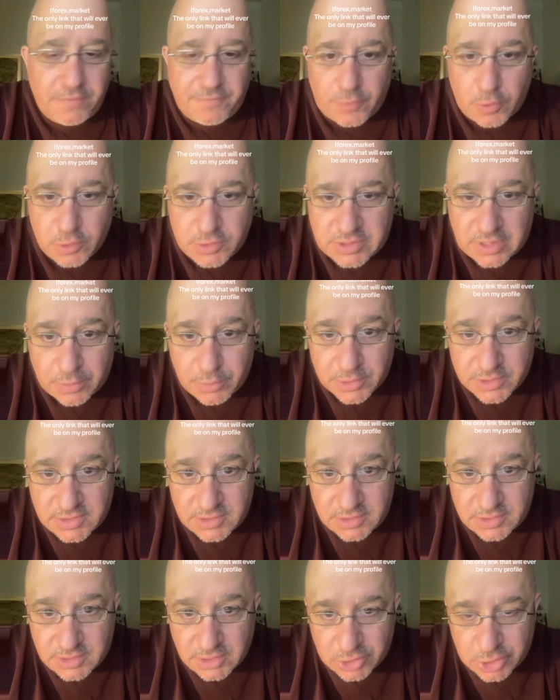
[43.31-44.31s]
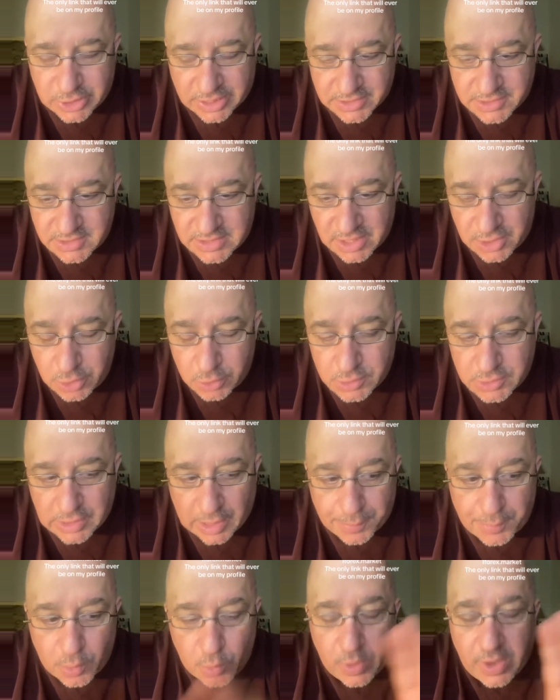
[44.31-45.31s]
First, I would suggest that you
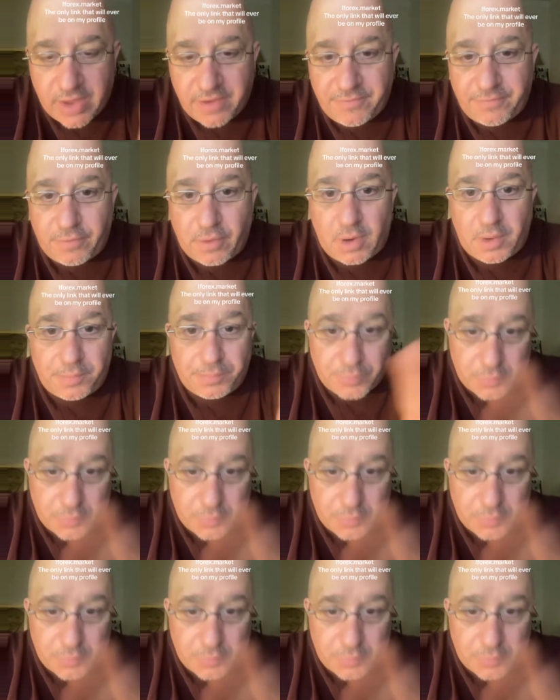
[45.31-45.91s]
step away from